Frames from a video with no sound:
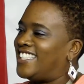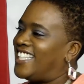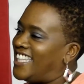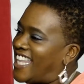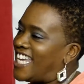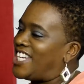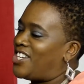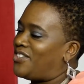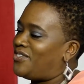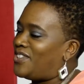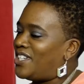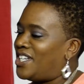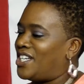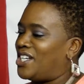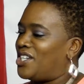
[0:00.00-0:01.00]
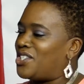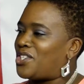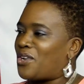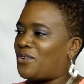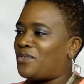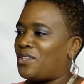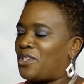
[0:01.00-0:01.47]
Thank you.
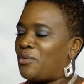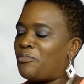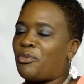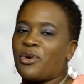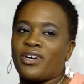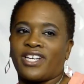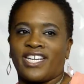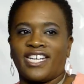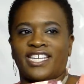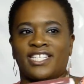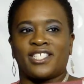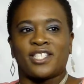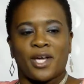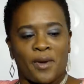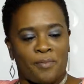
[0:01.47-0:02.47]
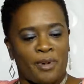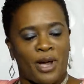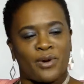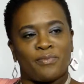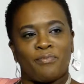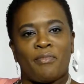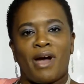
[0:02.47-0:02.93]
So the book is
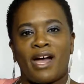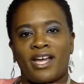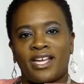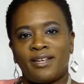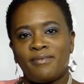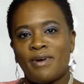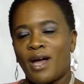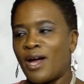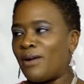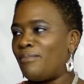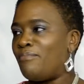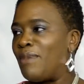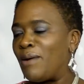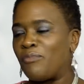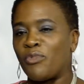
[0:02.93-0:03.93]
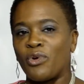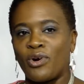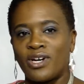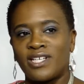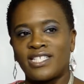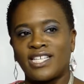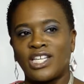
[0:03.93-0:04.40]
about my
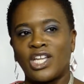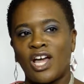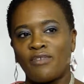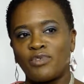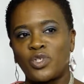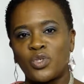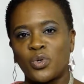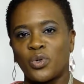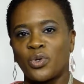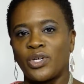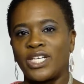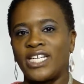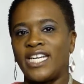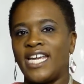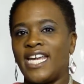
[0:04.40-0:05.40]
memoirs, a love story,